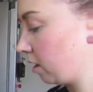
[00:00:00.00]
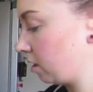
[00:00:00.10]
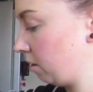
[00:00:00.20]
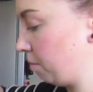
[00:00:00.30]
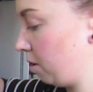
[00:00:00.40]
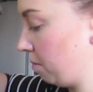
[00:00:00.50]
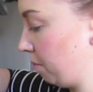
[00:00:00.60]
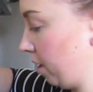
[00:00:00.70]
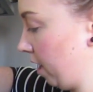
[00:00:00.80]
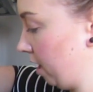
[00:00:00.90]
So
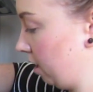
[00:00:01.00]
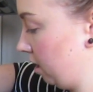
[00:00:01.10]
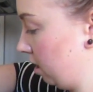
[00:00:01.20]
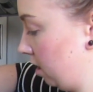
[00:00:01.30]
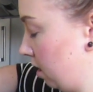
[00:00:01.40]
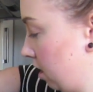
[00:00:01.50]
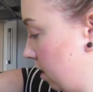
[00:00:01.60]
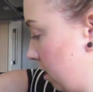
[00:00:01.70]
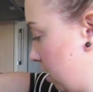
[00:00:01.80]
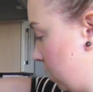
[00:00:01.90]
pop that
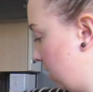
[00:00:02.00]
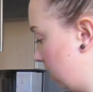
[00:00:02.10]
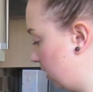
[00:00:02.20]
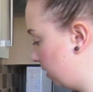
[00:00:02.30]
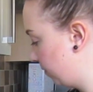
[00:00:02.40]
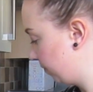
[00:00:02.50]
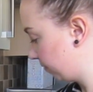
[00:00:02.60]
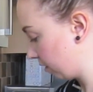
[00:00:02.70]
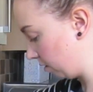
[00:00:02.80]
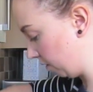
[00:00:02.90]

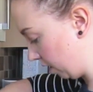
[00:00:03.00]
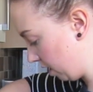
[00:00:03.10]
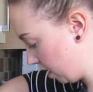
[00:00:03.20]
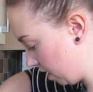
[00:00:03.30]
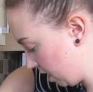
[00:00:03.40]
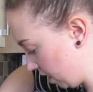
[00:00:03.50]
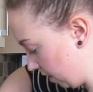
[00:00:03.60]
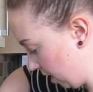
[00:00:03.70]
over there, and